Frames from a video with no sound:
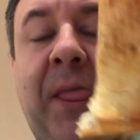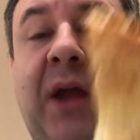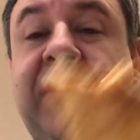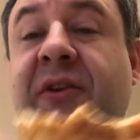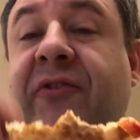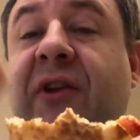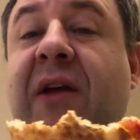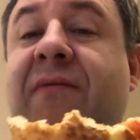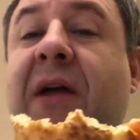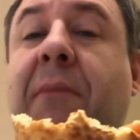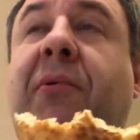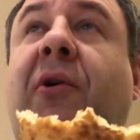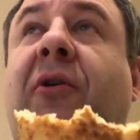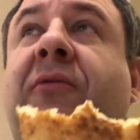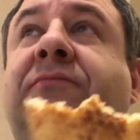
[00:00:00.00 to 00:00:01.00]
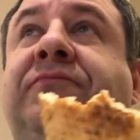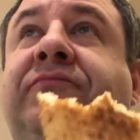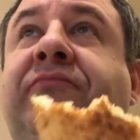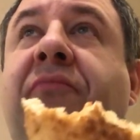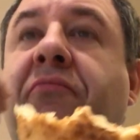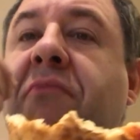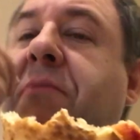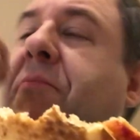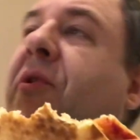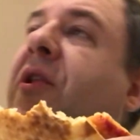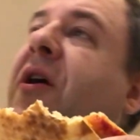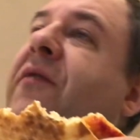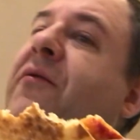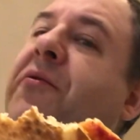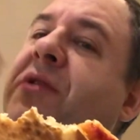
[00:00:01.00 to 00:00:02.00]
It doesn't have that pull. People
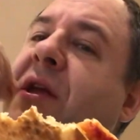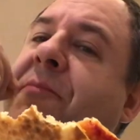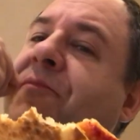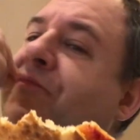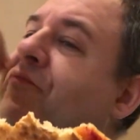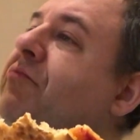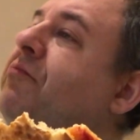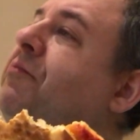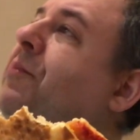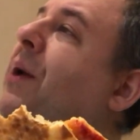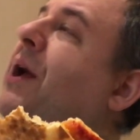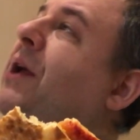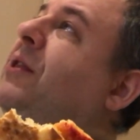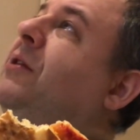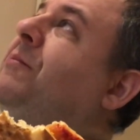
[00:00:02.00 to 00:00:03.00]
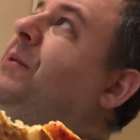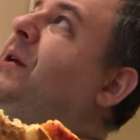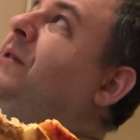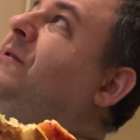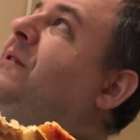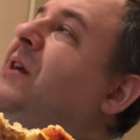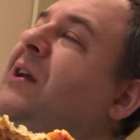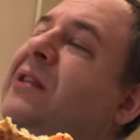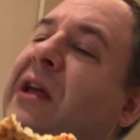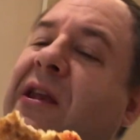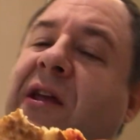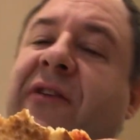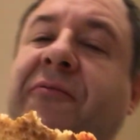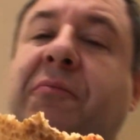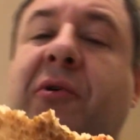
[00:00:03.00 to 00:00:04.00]
love it when they bite the pizza and they get that
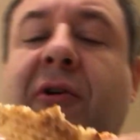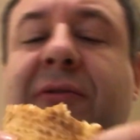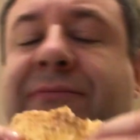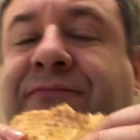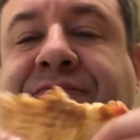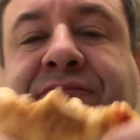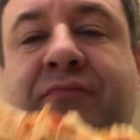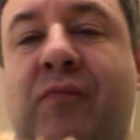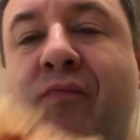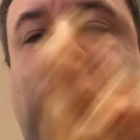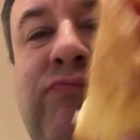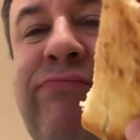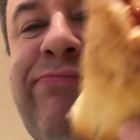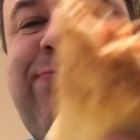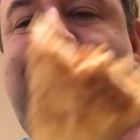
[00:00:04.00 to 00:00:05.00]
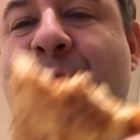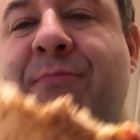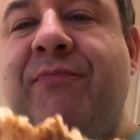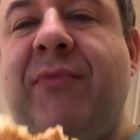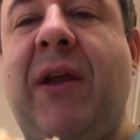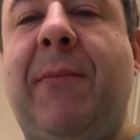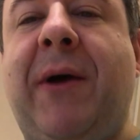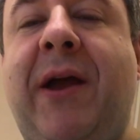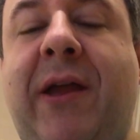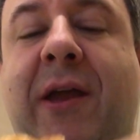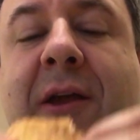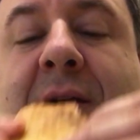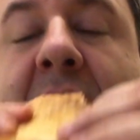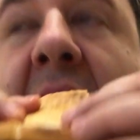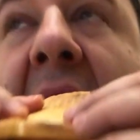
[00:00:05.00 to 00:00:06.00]
nice pull.
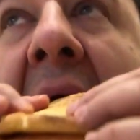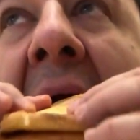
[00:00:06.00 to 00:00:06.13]
MIA.